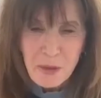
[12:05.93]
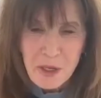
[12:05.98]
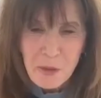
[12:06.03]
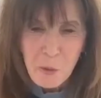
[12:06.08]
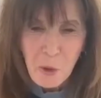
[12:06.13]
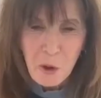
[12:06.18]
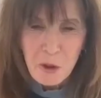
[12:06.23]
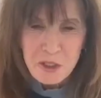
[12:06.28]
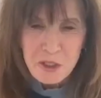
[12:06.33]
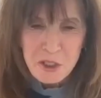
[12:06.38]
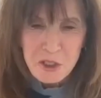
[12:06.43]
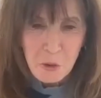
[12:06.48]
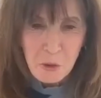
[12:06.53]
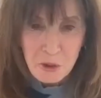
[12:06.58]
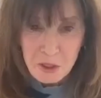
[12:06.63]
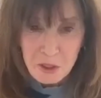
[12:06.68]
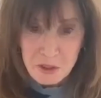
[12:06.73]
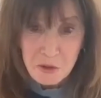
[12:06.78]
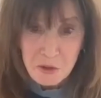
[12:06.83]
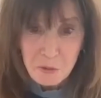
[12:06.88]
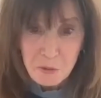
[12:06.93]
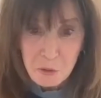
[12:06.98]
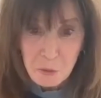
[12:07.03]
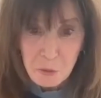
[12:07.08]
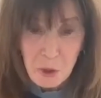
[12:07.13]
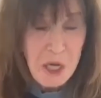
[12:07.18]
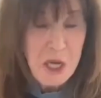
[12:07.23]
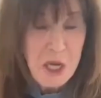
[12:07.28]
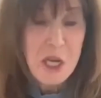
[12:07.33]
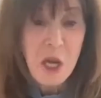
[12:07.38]
nobody works as hard as you
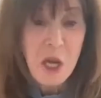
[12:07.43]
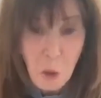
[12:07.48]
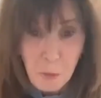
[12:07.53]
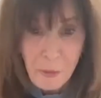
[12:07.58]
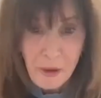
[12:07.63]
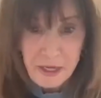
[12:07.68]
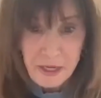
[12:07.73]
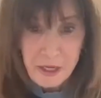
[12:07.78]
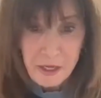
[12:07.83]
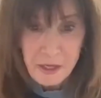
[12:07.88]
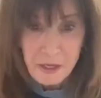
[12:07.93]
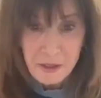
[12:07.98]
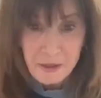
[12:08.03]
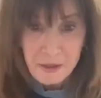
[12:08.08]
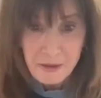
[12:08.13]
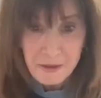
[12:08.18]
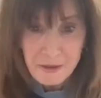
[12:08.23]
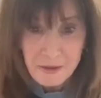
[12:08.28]
do. Nobody.